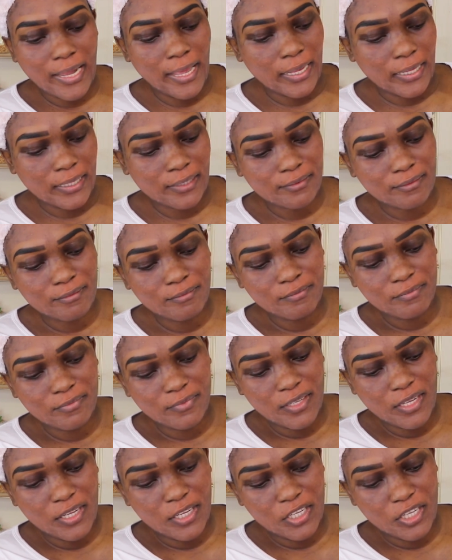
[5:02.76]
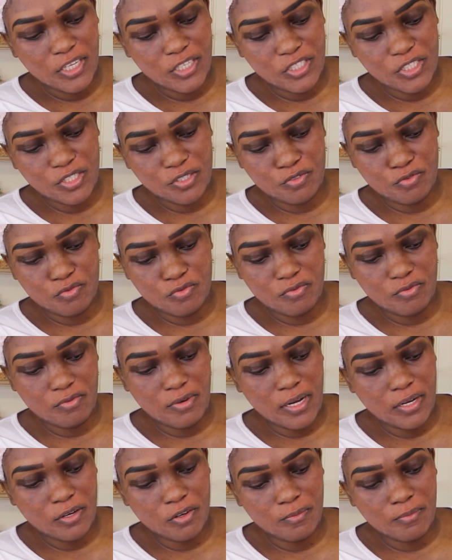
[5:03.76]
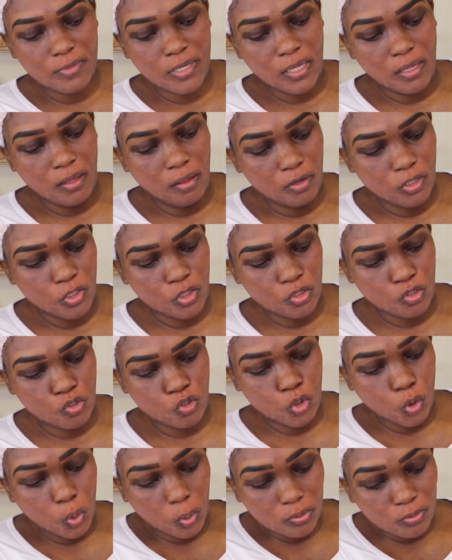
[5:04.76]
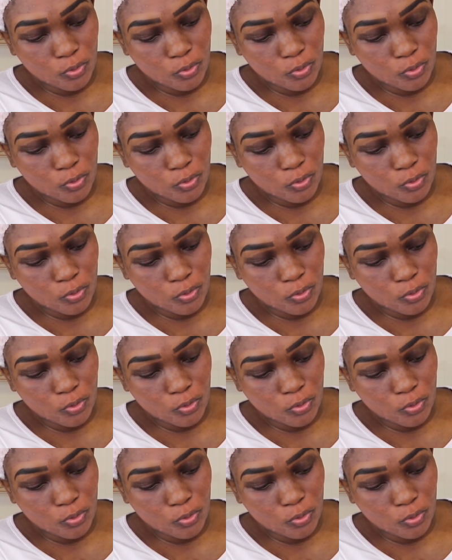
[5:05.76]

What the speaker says: like it just randomly just